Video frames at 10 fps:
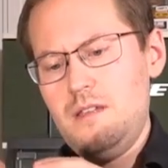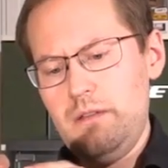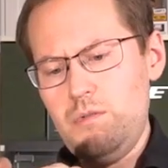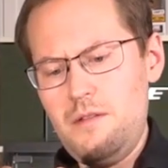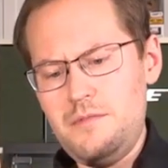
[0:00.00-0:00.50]

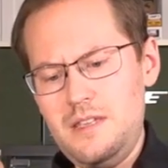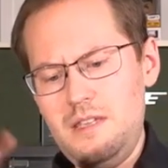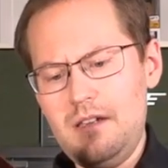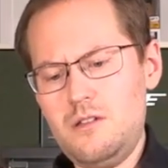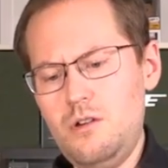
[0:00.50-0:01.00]
Here we have
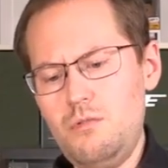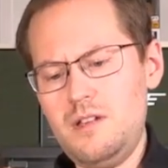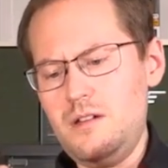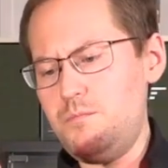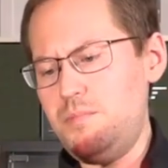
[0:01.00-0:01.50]
the
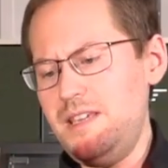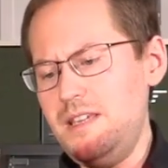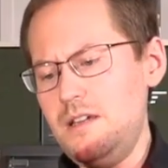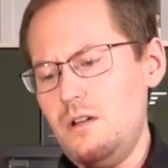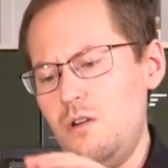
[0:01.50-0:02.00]
Cokin
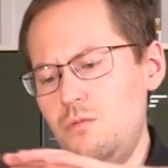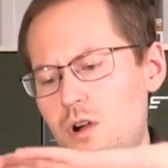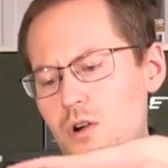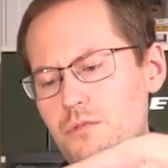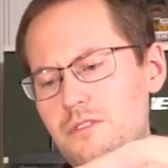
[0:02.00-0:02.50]

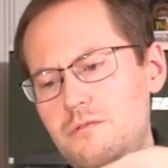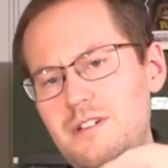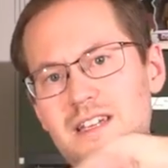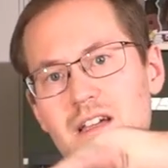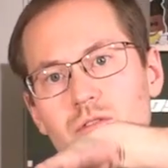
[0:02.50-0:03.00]

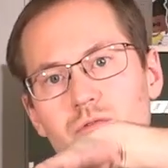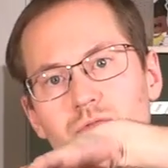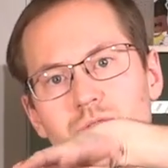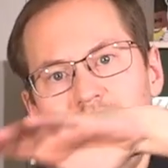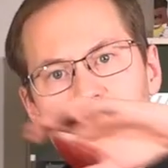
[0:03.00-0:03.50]
P003
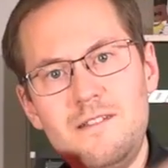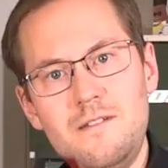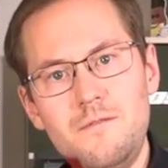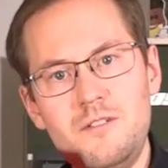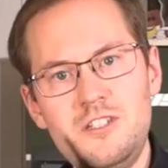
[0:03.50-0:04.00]
red
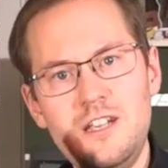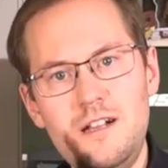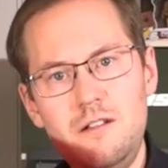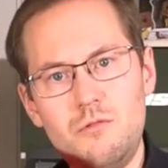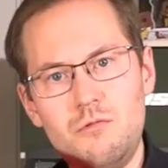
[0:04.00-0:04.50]

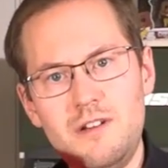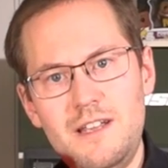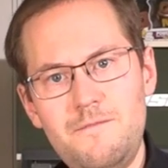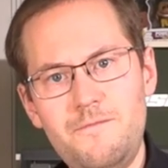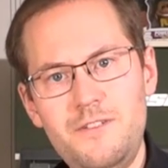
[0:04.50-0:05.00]
gel or
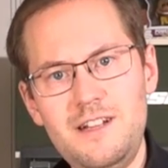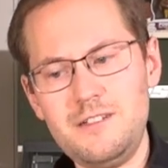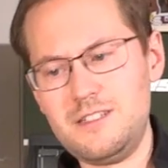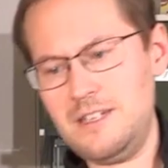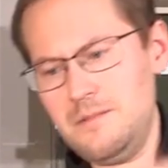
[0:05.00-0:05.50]
red
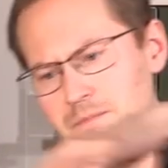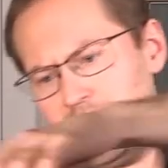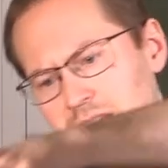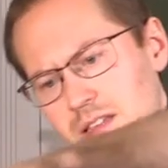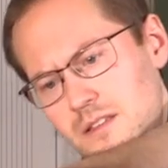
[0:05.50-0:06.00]
filter.
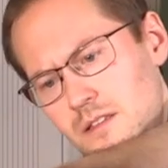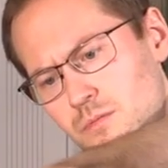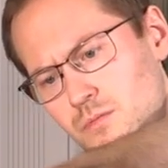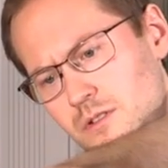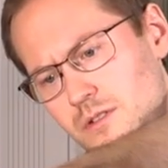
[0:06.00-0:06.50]

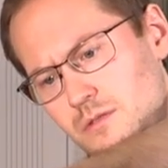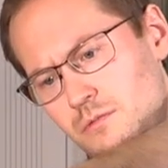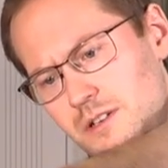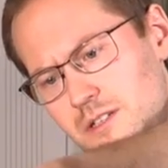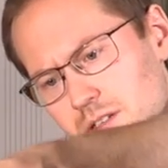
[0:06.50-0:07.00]
This was
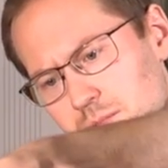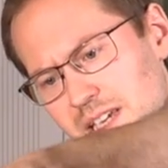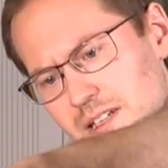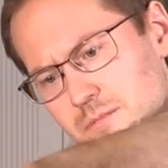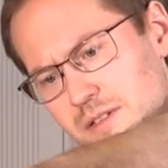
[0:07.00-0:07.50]
originally
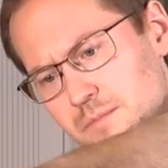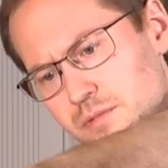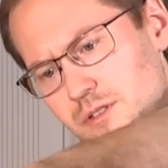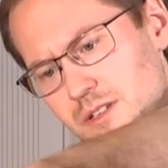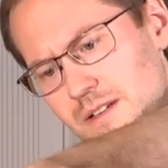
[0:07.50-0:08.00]
made to be
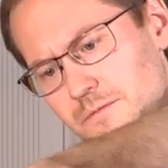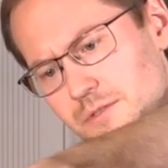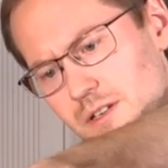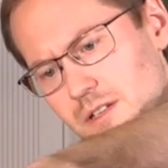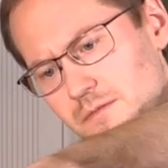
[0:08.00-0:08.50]
put in
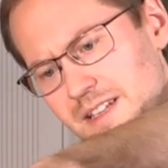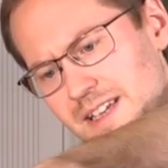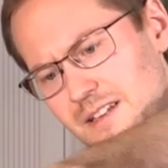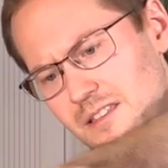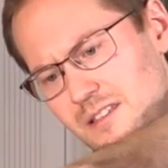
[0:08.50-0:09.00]
front of
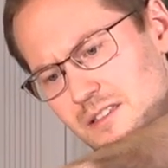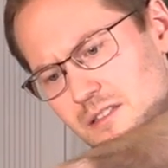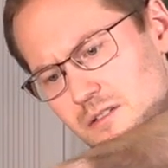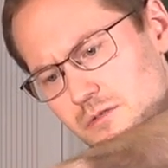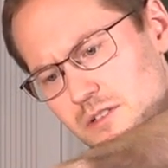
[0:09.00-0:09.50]
lenses
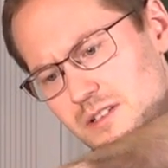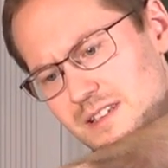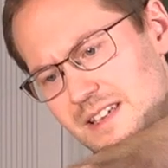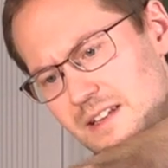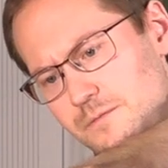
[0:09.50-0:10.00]
in order to
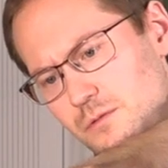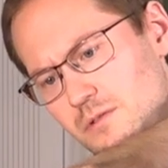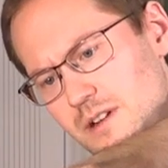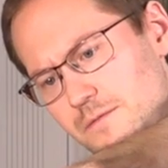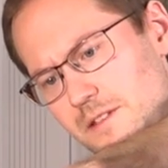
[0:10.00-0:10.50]
get
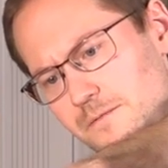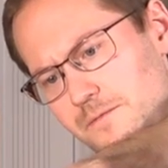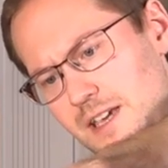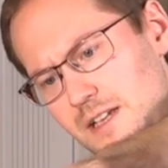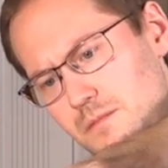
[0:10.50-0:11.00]
photographic
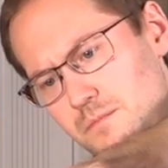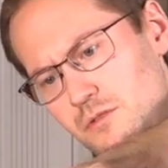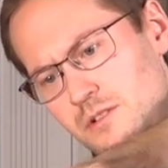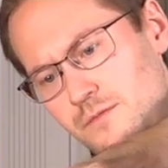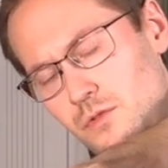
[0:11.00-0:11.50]
effects,
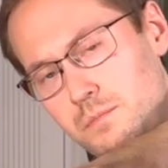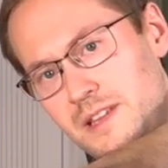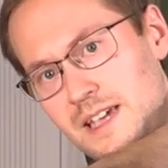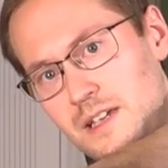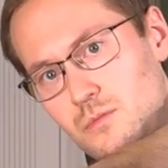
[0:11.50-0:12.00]
mostly for
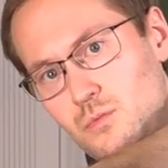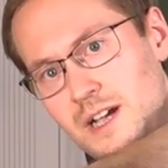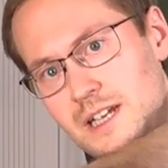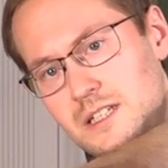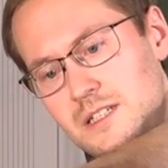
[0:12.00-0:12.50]
black and
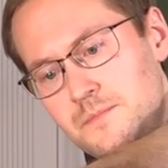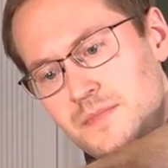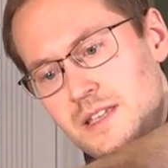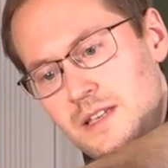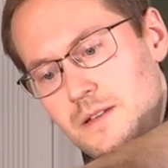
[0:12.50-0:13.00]
white,
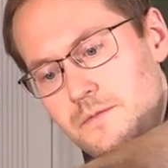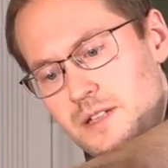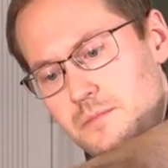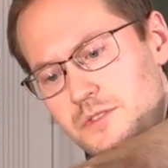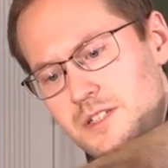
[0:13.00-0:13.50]

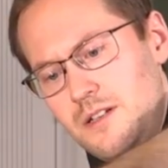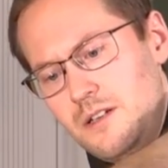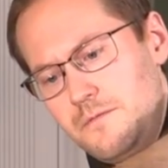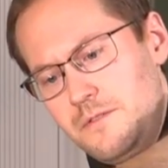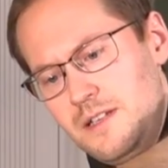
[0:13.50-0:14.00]
film
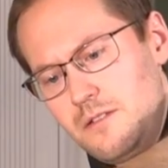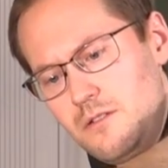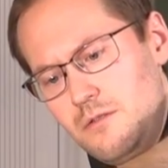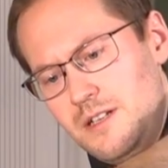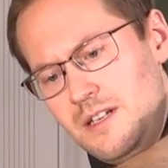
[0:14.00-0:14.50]
photography and
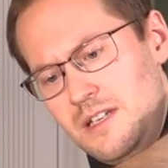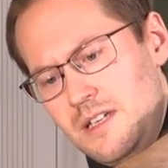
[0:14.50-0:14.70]
so on.